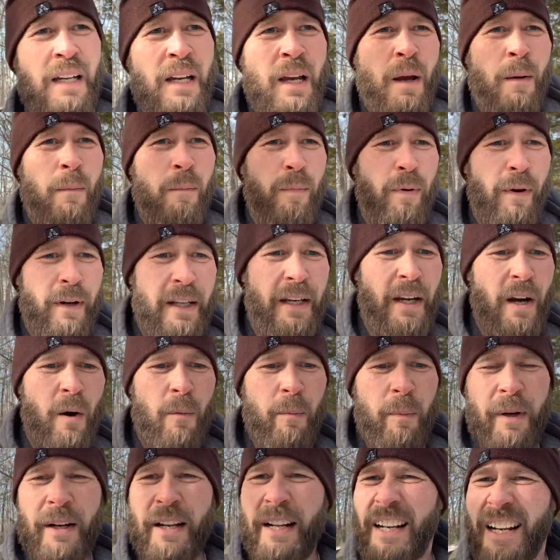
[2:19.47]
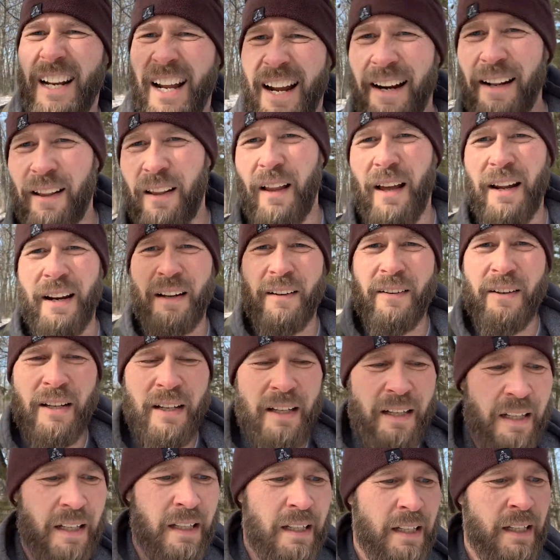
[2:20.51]
pretty open and not a lot of
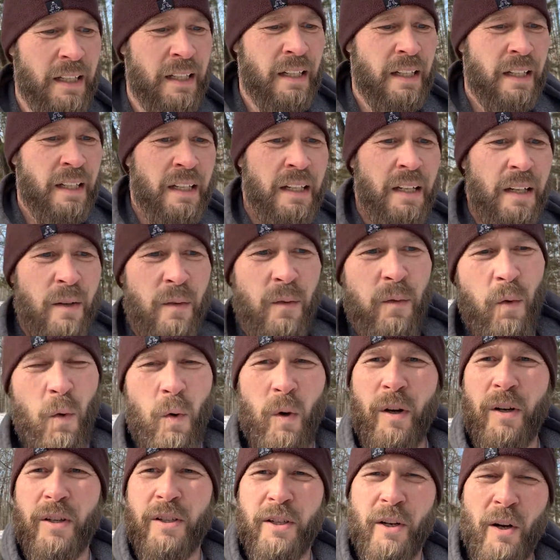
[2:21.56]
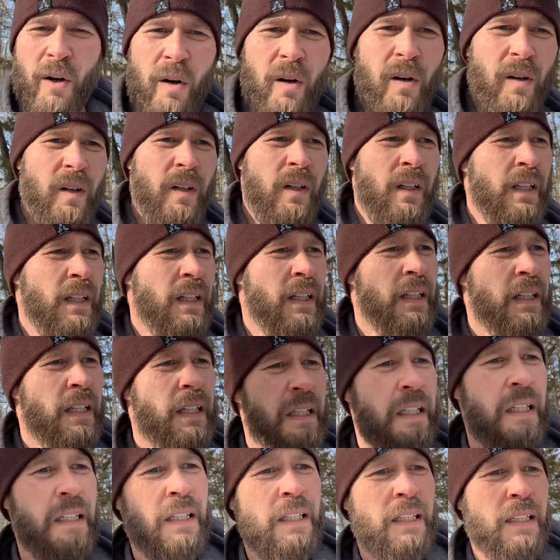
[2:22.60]
forage at all.
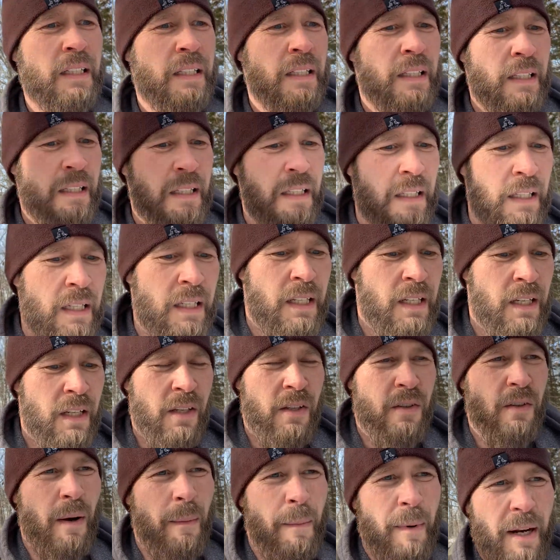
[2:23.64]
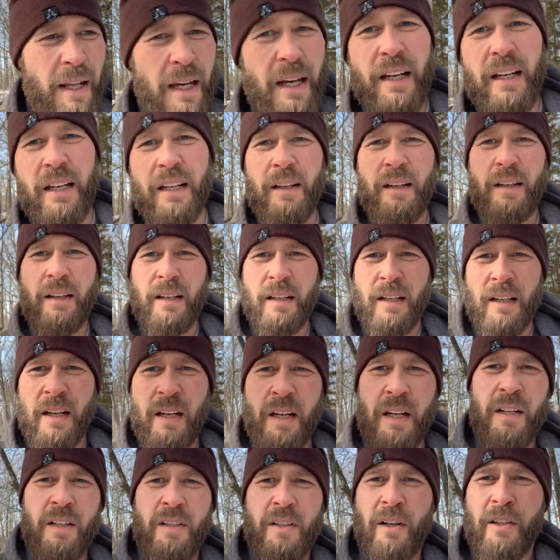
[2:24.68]
So I'm going to
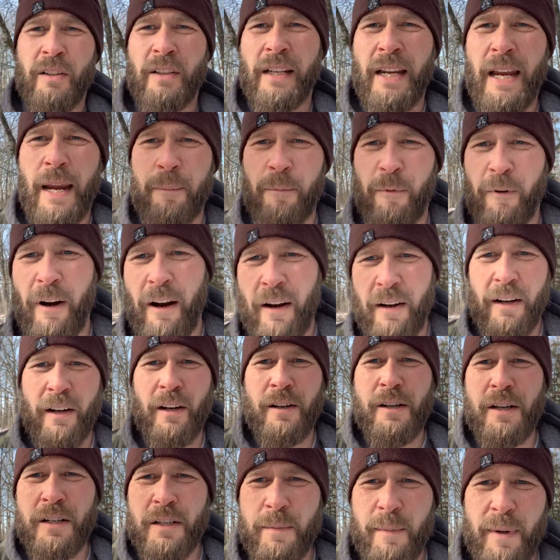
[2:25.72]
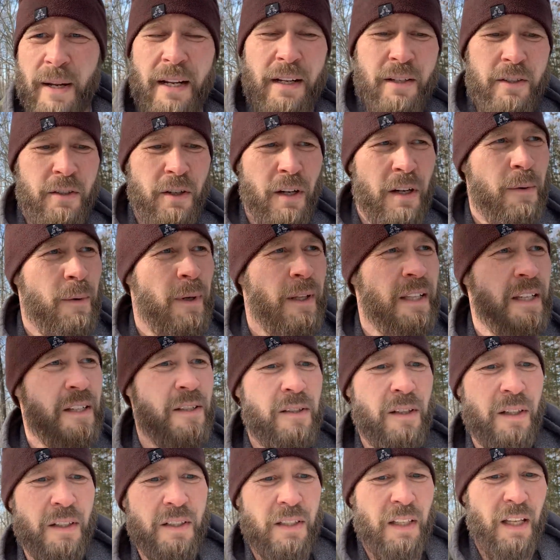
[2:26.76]
turn the camera around here in just a minute and show you what this
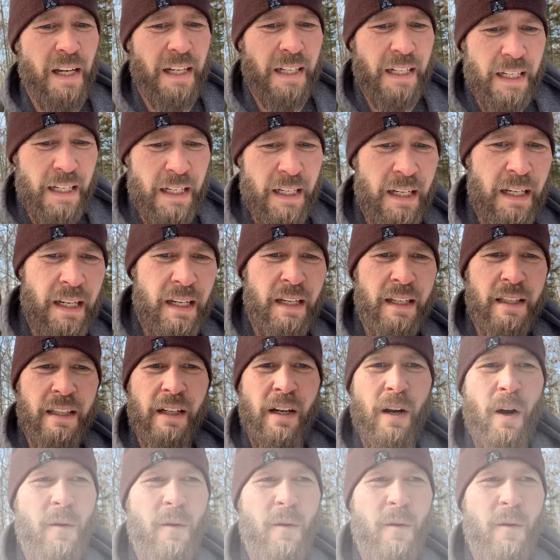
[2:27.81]
looks like, and then go